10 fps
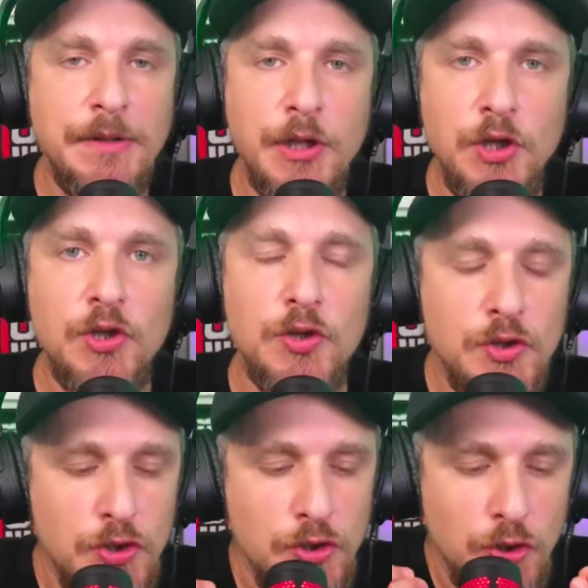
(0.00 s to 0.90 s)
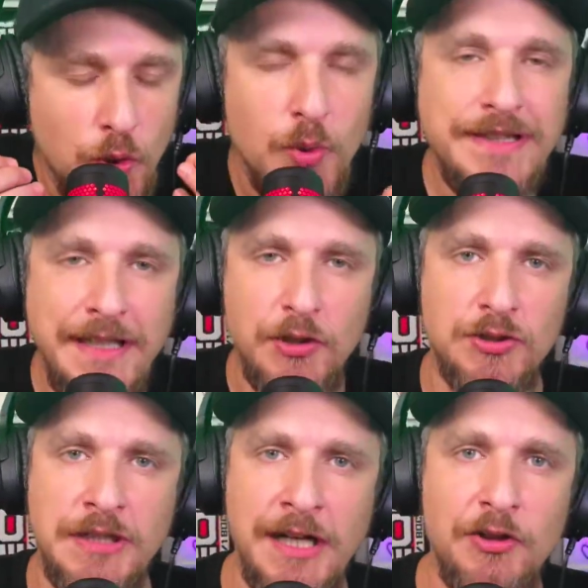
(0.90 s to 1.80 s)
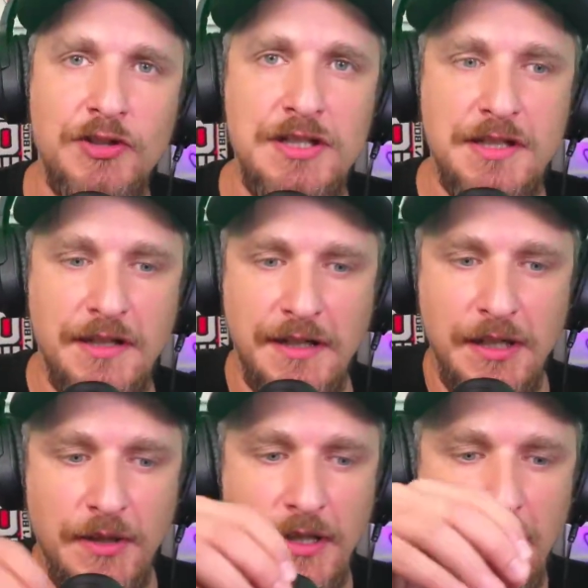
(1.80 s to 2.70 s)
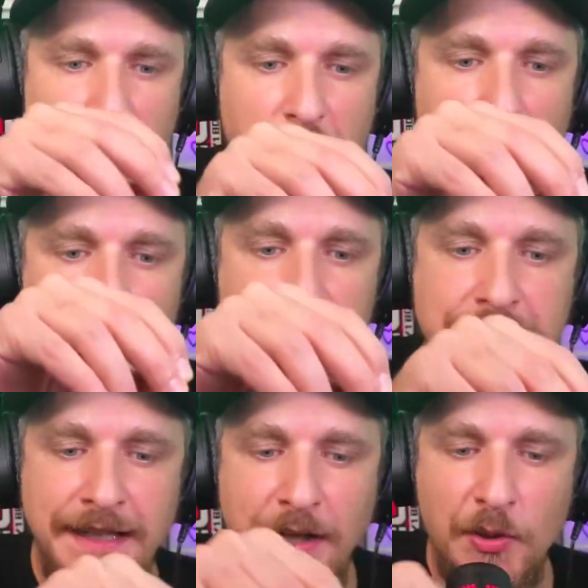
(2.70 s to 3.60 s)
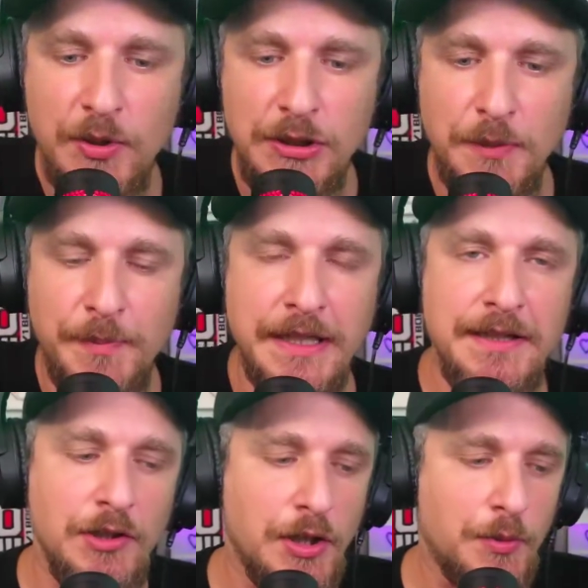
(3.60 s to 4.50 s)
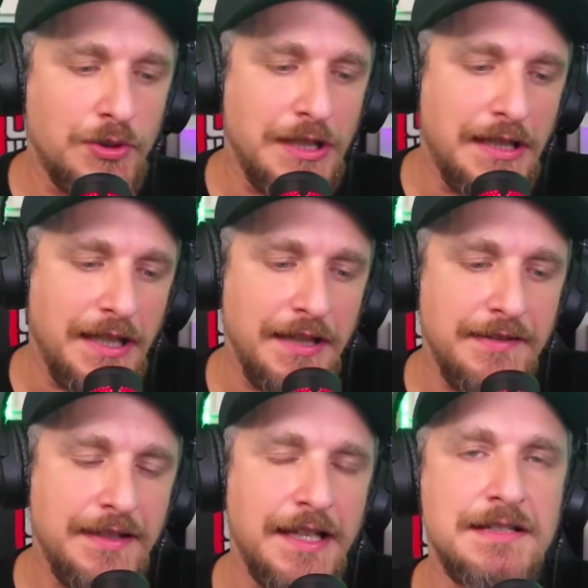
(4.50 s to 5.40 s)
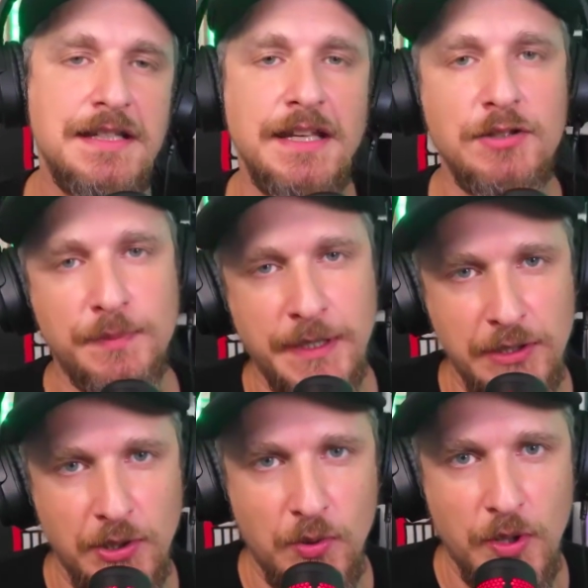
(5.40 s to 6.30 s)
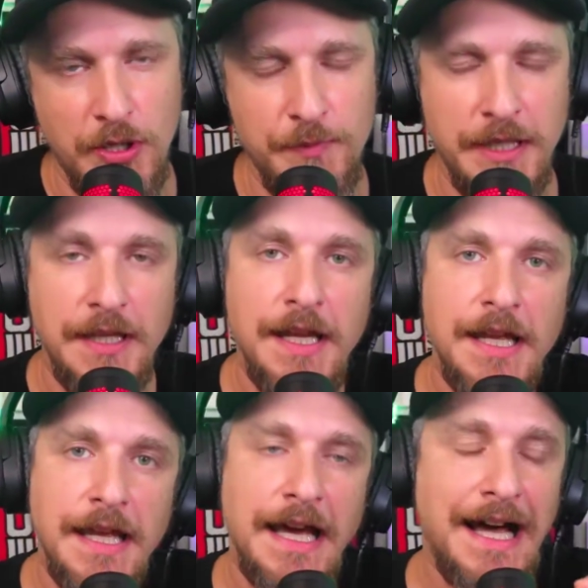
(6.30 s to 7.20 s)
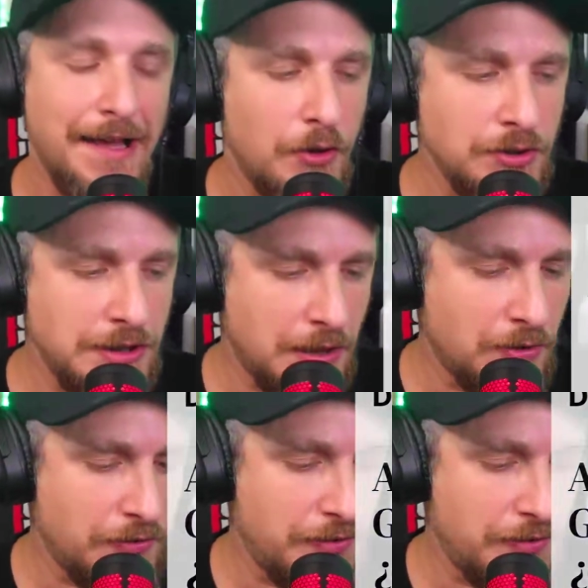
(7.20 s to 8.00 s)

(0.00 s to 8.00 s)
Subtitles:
and River, we struggle to find River fans. After 3 or 4 matches you stay and say, hey, they played well. One more little